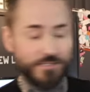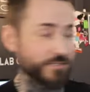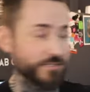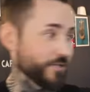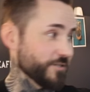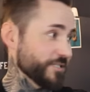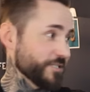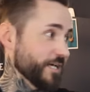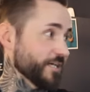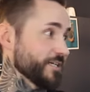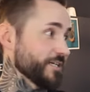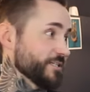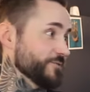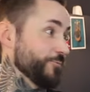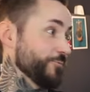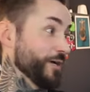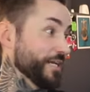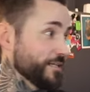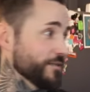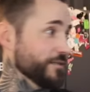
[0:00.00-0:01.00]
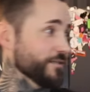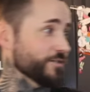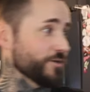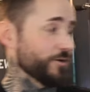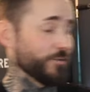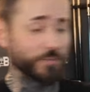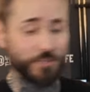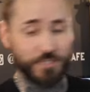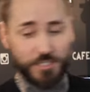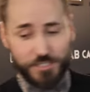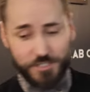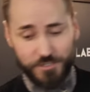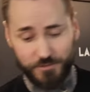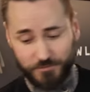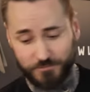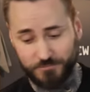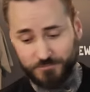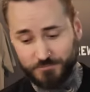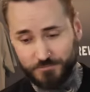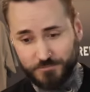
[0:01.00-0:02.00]
So Zach is winning this competition
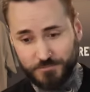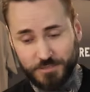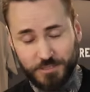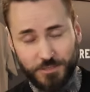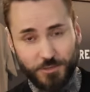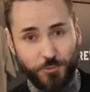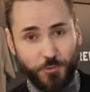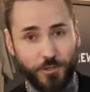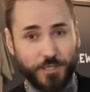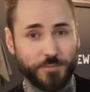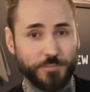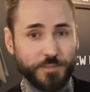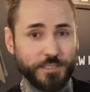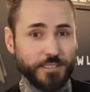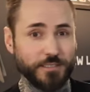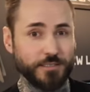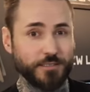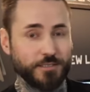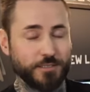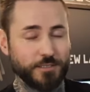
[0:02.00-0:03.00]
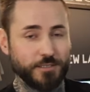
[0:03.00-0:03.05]
quite a bit.